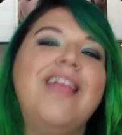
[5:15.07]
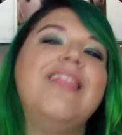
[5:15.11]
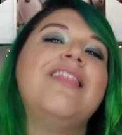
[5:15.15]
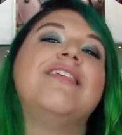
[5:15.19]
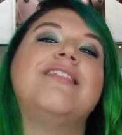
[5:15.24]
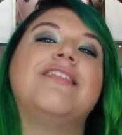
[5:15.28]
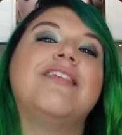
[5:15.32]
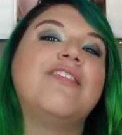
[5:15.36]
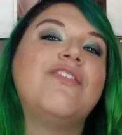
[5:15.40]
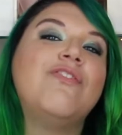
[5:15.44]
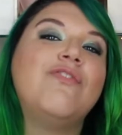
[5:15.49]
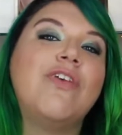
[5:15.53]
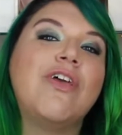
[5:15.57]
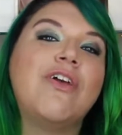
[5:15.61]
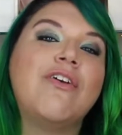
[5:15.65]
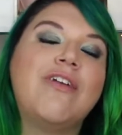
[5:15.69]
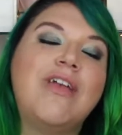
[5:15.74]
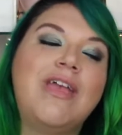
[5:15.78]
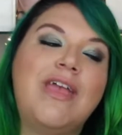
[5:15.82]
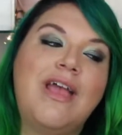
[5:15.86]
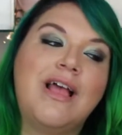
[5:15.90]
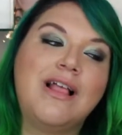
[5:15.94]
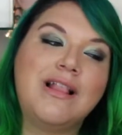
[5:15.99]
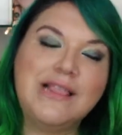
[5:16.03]
This is
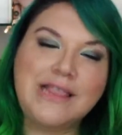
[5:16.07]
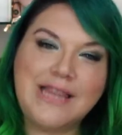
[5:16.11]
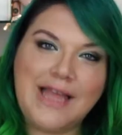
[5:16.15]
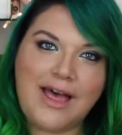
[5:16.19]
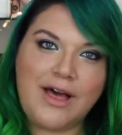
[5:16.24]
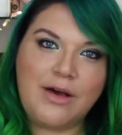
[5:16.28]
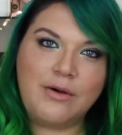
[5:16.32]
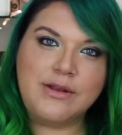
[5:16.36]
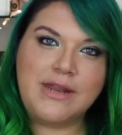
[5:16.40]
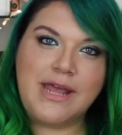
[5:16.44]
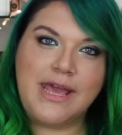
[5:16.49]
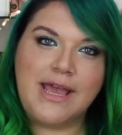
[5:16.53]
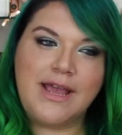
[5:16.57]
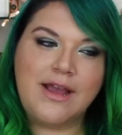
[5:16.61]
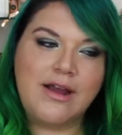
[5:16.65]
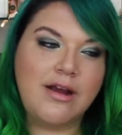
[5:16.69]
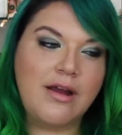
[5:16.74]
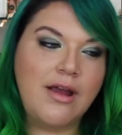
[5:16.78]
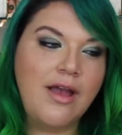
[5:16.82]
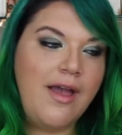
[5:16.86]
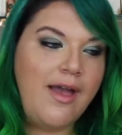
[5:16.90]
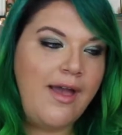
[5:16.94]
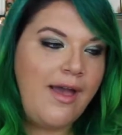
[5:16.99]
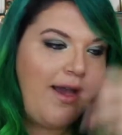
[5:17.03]
very loud
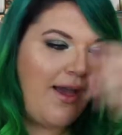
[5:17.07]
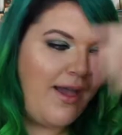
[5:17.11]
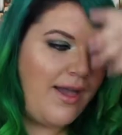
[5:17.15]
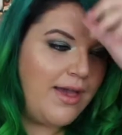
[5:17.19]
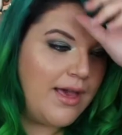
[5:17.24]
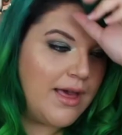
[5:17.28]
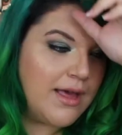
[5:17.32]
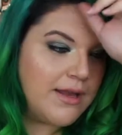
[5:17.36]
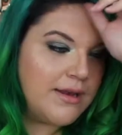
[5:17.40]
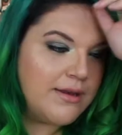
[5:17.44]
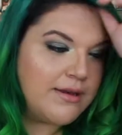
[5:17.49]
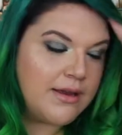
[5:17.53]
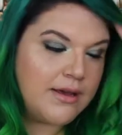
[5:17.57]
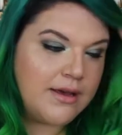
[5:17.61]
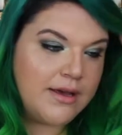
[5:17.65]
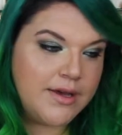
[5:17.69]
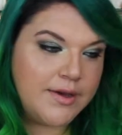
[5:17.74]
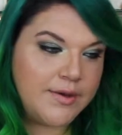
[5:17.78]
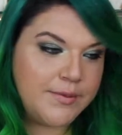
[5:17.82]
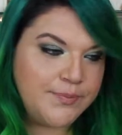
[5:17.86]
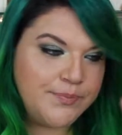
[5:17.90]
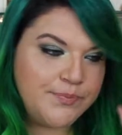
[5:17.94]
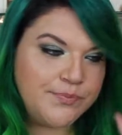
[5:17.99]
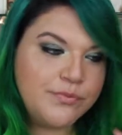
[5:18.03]
hair, and
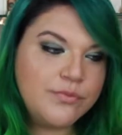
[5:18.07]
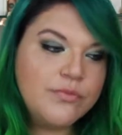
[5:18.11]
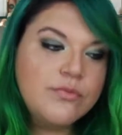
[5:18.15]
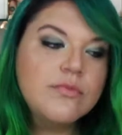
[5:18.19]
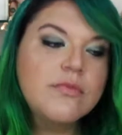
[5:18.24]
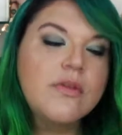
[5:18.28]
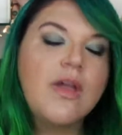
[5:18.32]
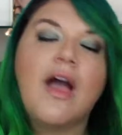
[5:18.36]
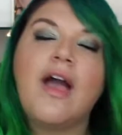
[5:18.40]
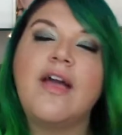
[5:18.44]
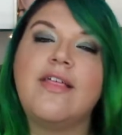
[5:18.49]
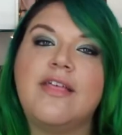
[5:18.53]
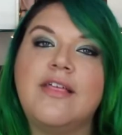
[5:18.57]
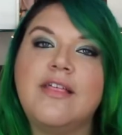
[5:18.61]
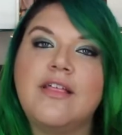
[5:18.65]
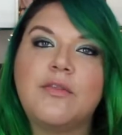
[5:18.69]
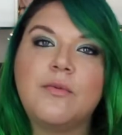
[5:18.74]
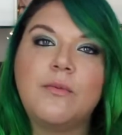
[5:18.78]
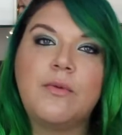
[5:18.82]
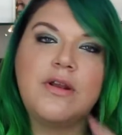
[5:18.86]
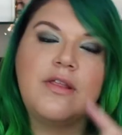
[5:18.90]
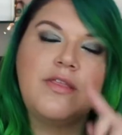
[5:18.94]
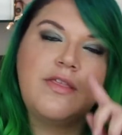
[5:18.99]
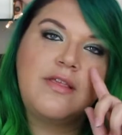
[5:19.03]
I think that's
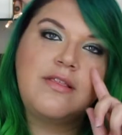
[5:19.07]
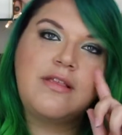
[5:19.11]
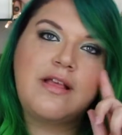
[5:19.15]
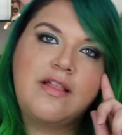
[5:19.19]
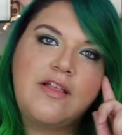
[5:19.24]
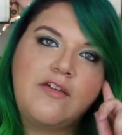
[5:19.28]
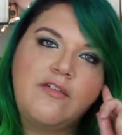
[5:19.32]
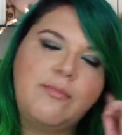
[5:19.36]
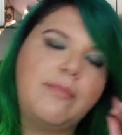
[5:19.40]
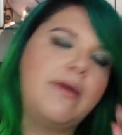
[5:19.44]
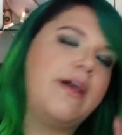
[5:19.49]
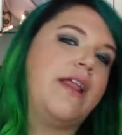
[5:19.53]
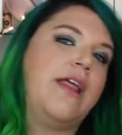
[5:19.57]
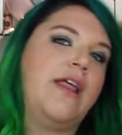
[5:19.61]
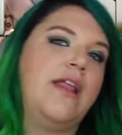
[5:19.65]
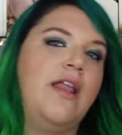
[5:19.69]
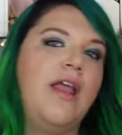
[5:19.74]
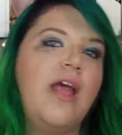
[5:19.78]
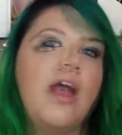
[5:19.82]
one of the things I love about it.